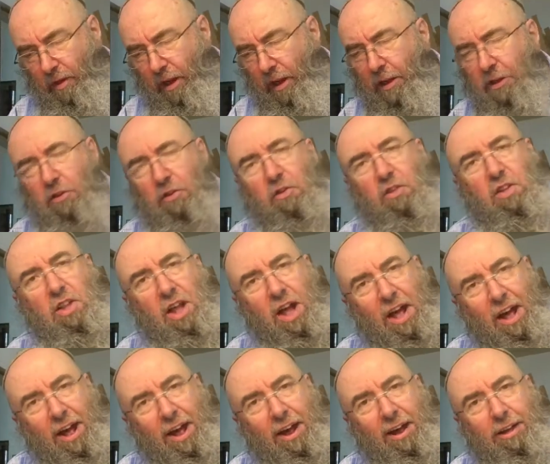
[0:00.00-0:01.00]
it's
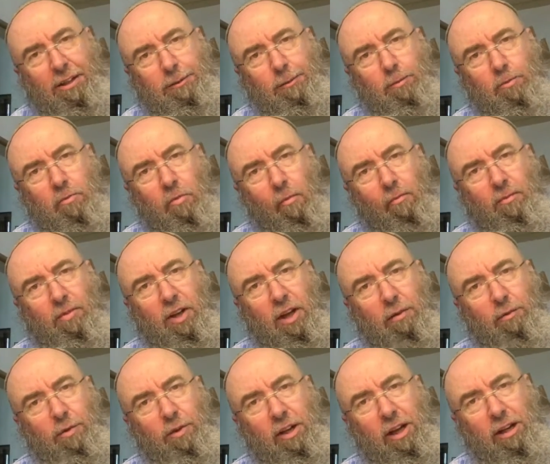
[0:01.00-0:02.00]
there,
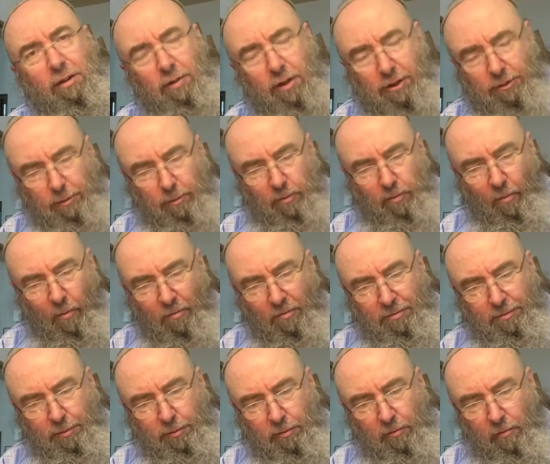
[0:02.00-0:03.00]
that flavour,
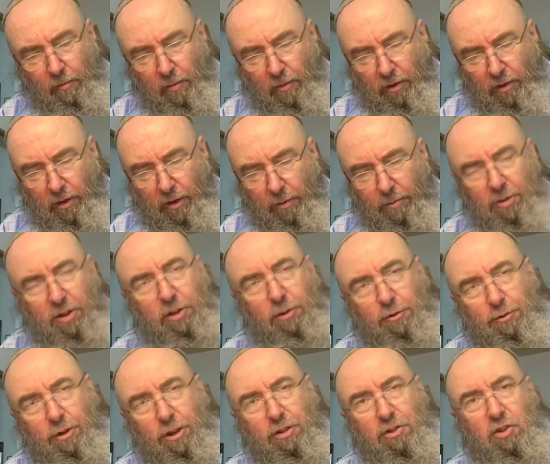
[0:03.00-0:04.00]
but
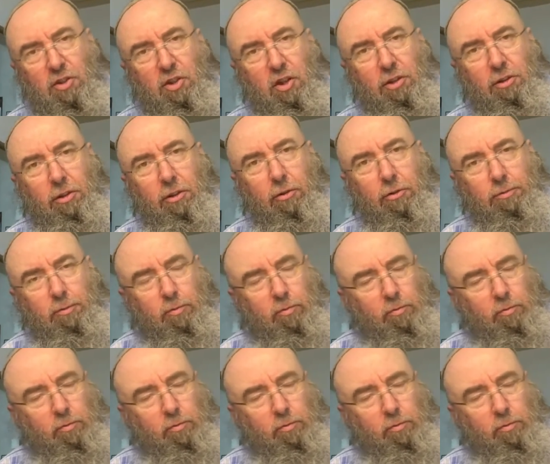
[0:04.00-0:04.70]
it's very subtle.